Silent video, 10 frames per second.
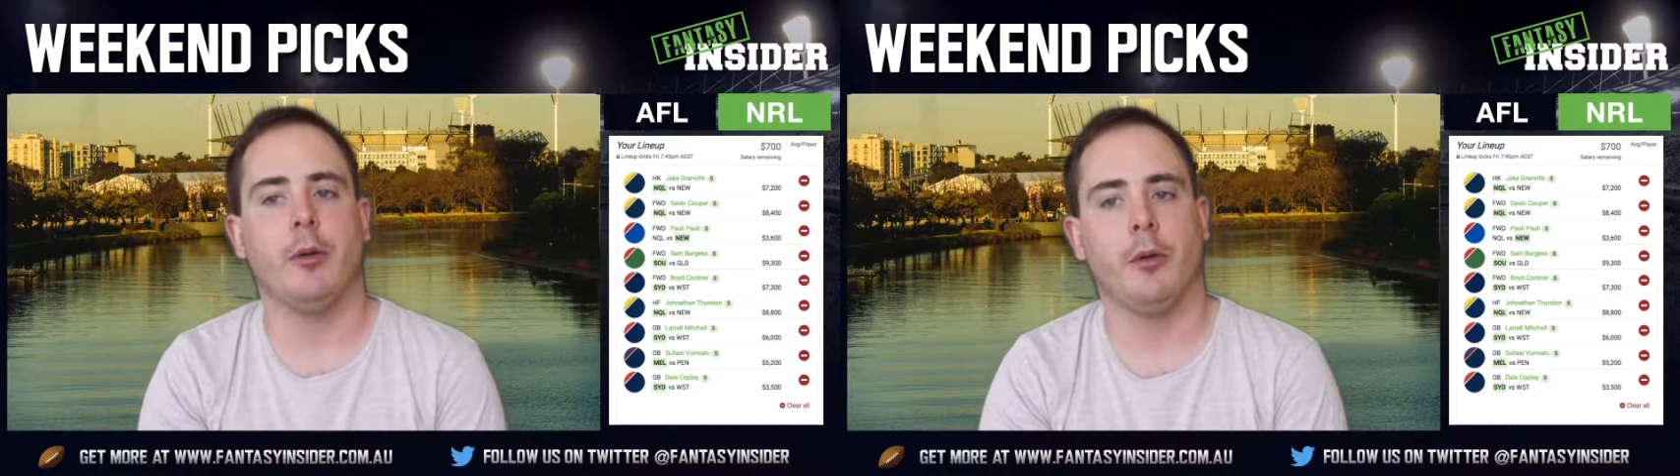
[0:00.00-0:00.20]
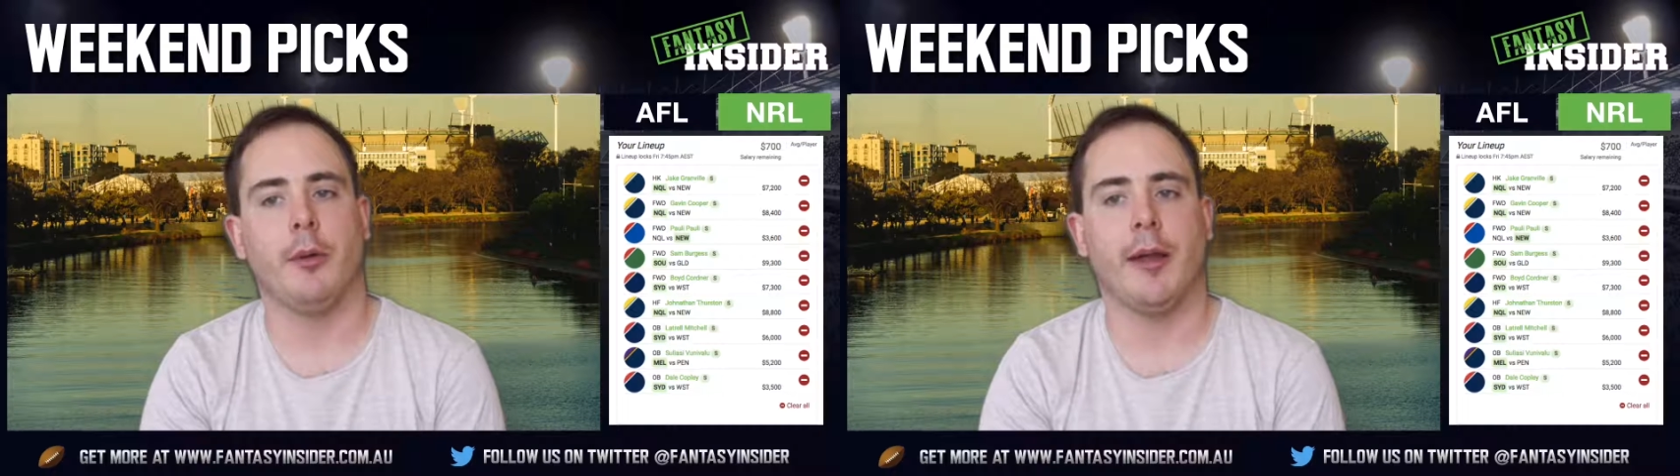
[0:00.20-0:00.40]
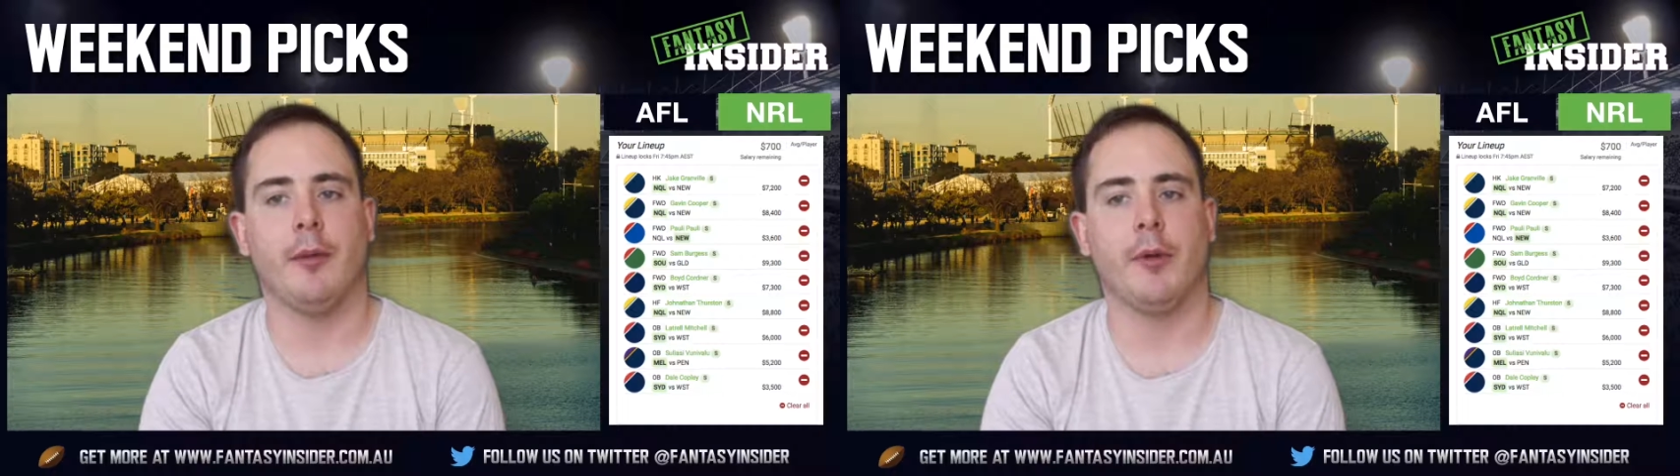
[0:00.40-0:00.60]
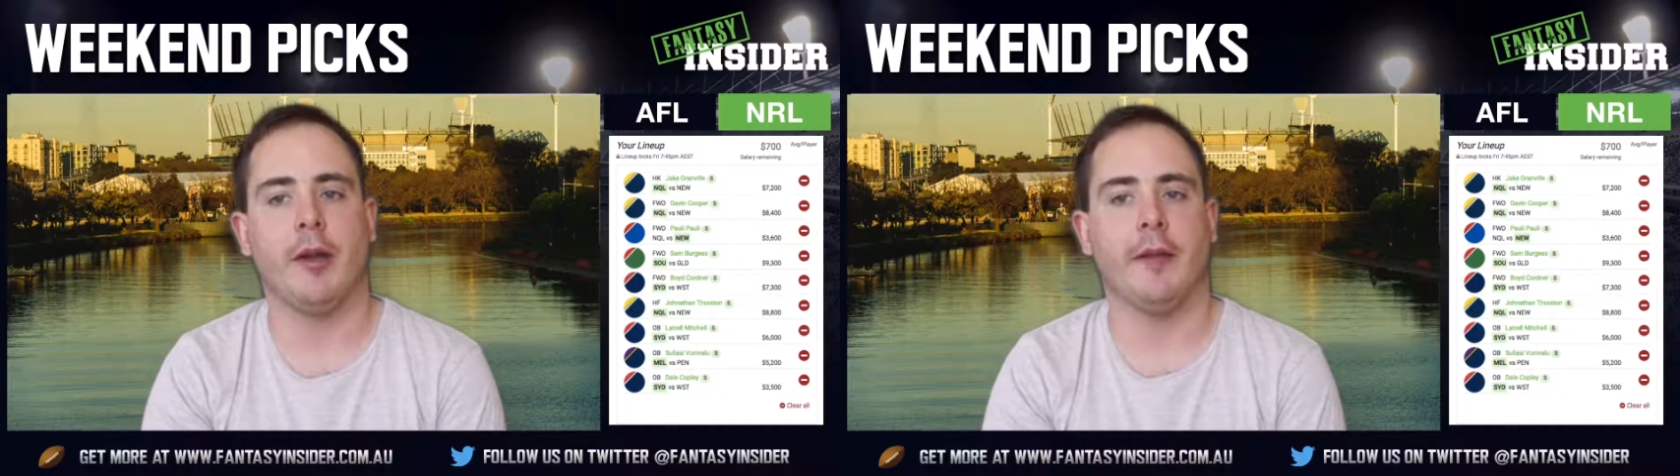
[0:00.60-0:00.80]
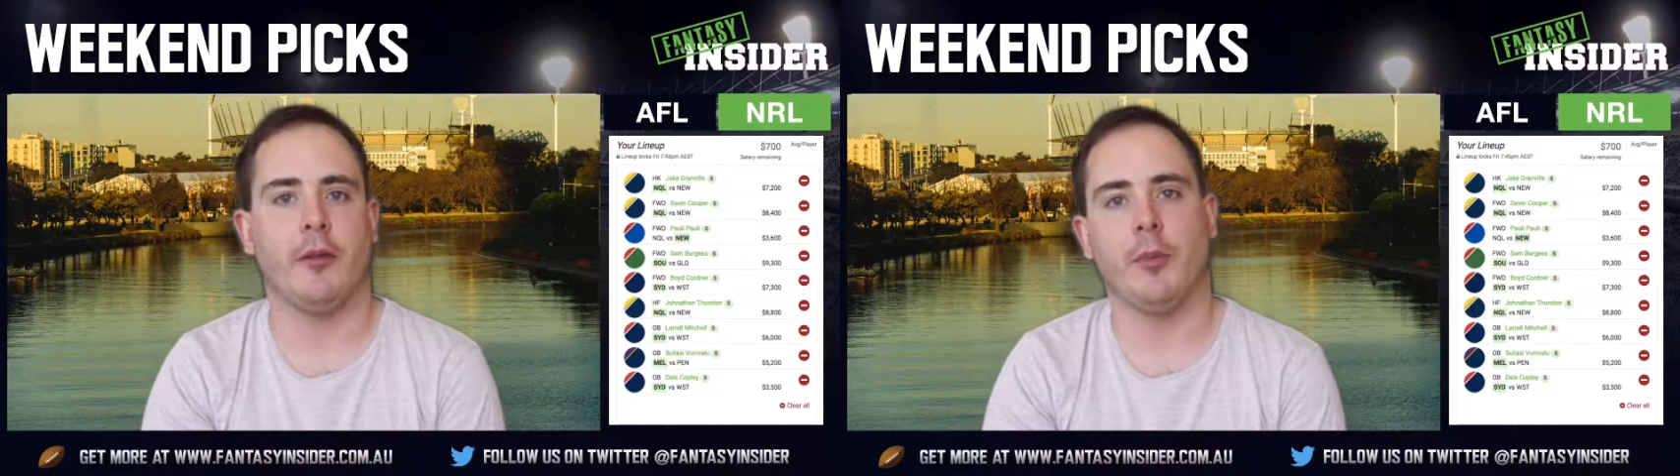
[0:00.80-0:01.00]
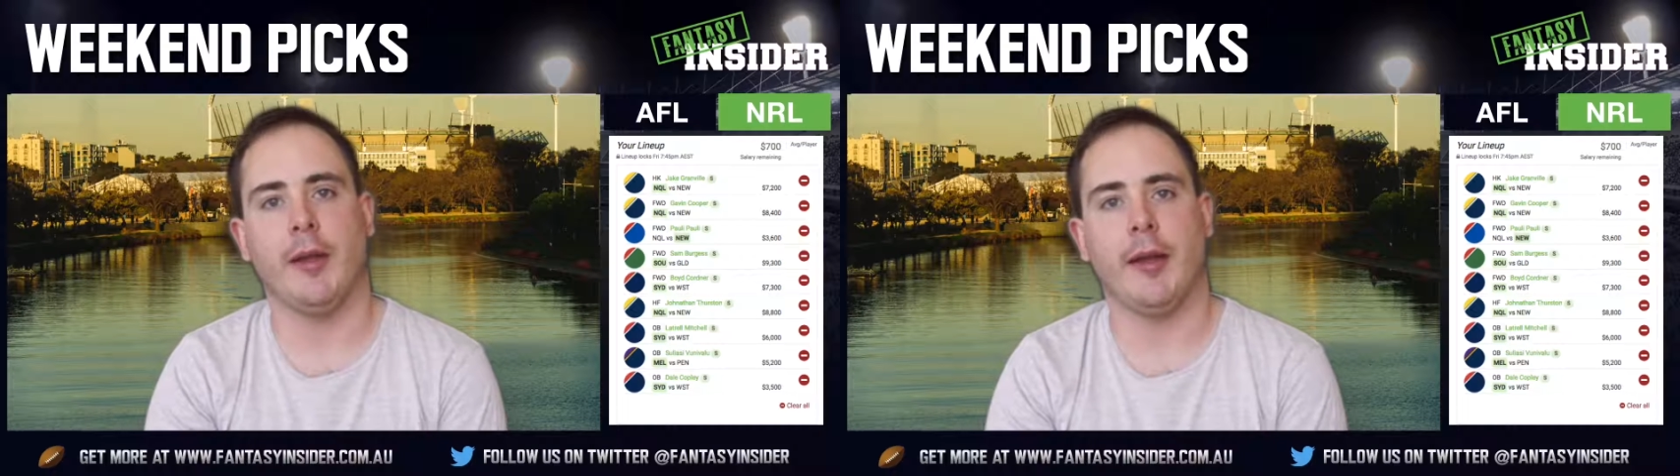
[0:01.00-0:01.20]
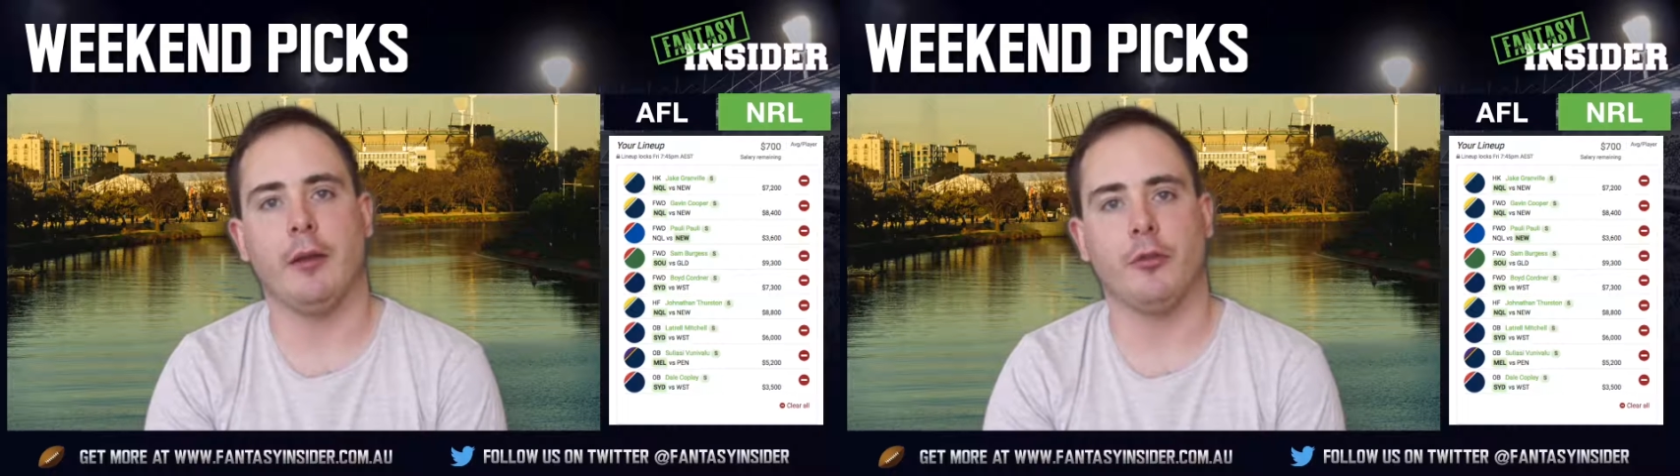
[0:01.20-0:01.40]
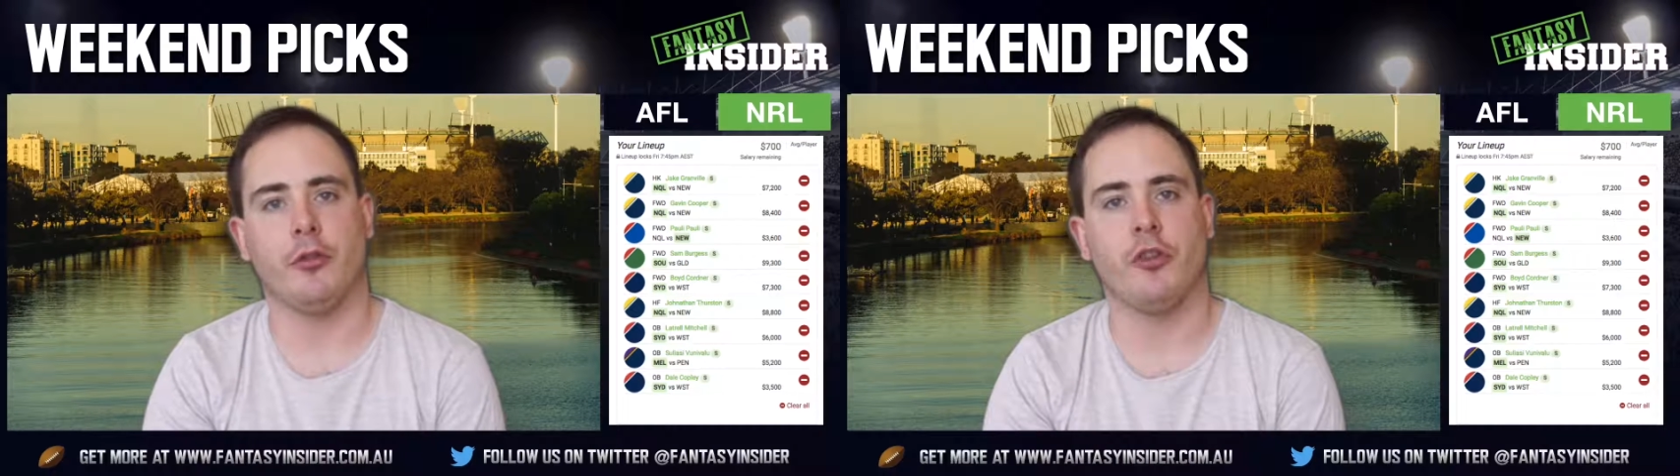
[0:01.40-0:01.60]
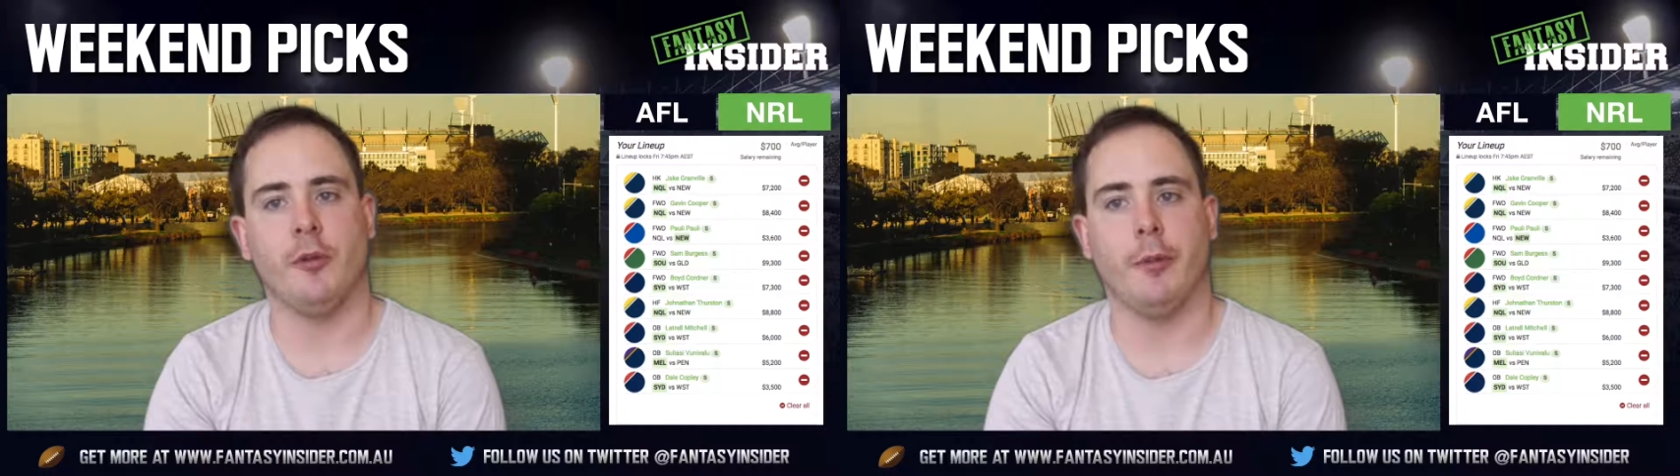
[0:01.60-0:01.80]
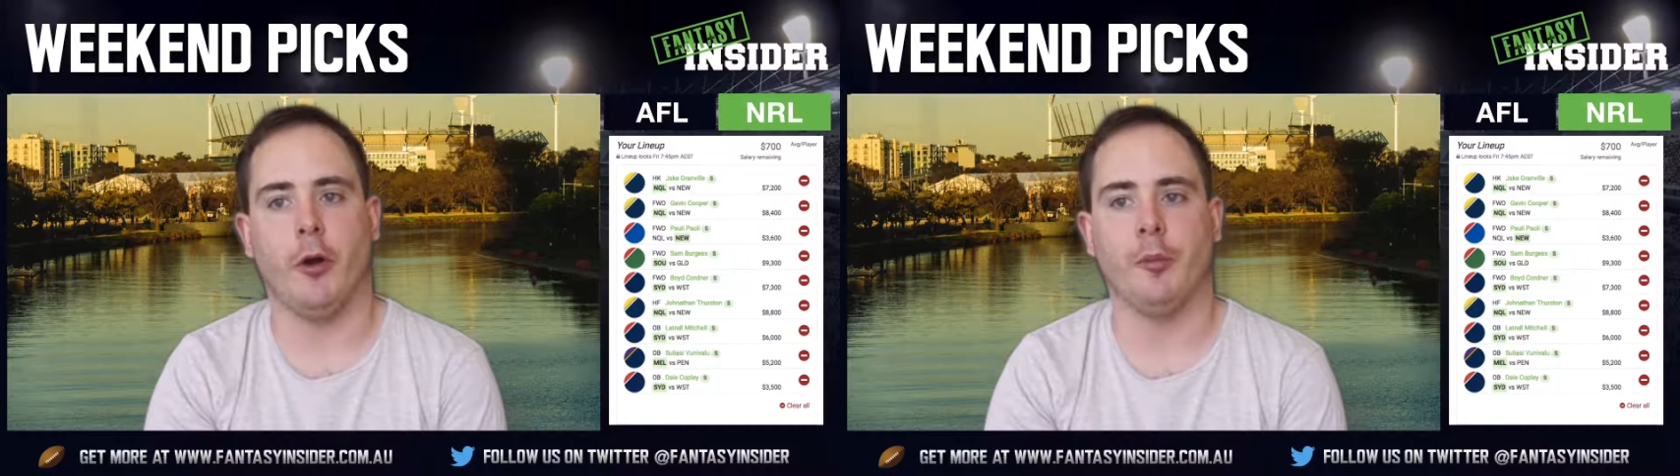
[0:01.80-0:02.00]
who again we like this weekend as a
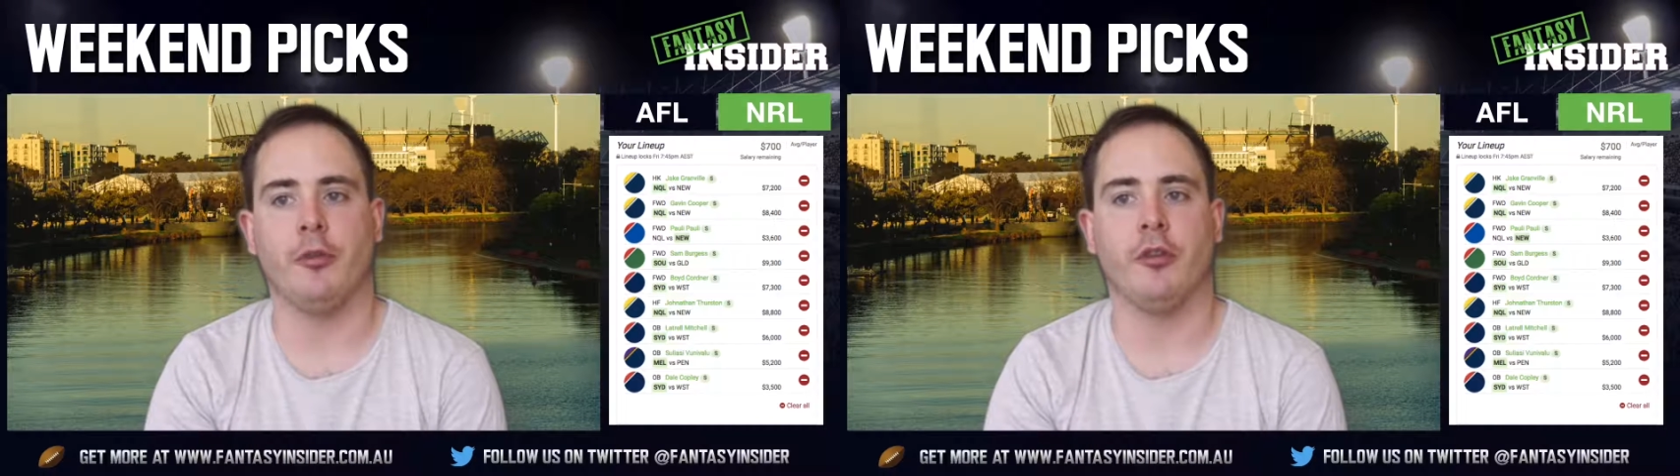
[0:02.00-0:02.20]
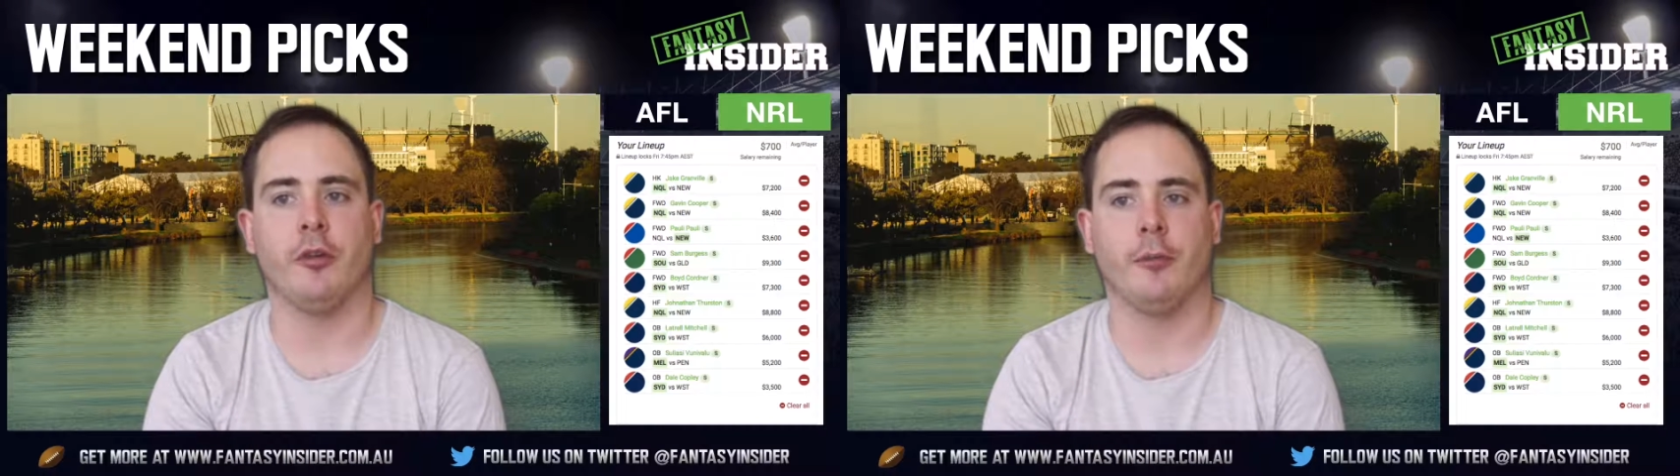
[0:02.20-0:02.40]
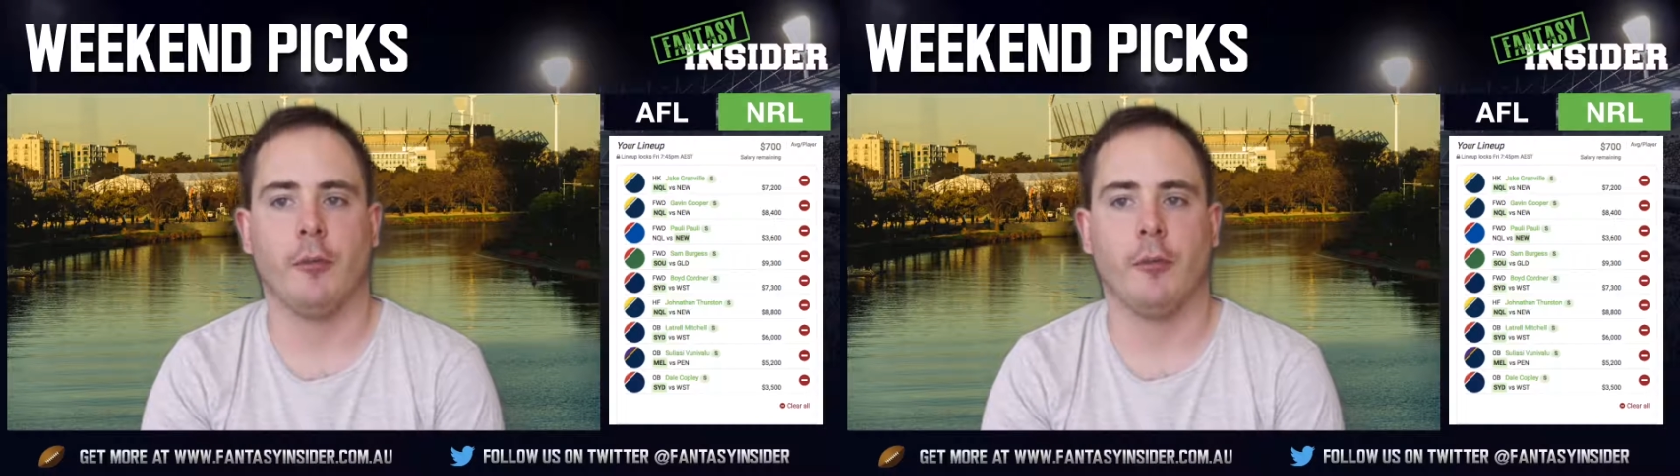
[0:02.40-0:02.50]
cheaper option.